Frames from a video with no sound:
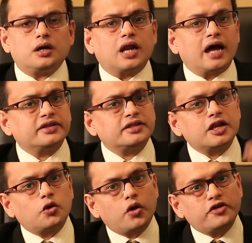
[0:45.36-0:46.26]
Rather
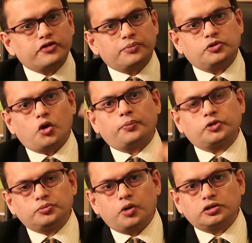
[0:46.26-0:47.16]
than going from top
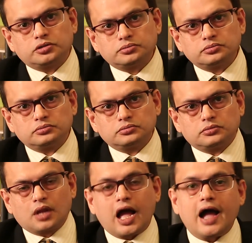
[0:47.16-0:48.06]
to bottom,
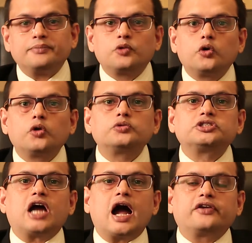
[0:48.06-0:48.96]
I am going to
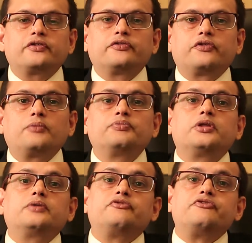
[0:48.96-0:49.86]
start from
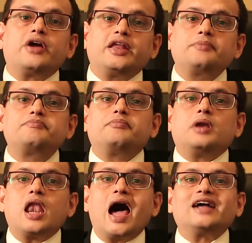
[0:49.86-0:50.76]
the very
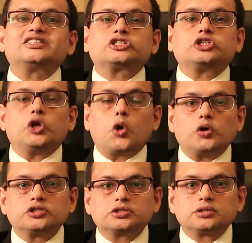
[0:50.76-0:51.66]
last
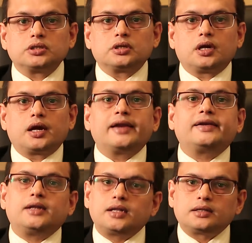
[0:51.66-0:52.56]
clause
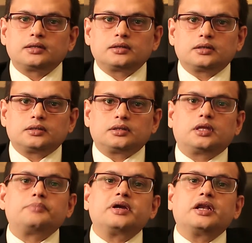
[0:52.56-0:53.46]
till
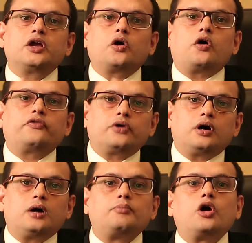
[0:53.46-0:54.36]
the beginning of
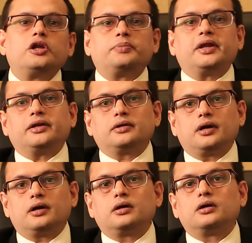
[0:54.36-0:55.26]
a boilerplate
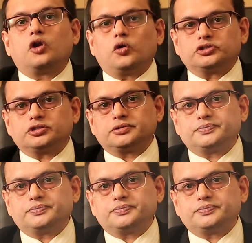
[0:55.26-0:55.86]
clause.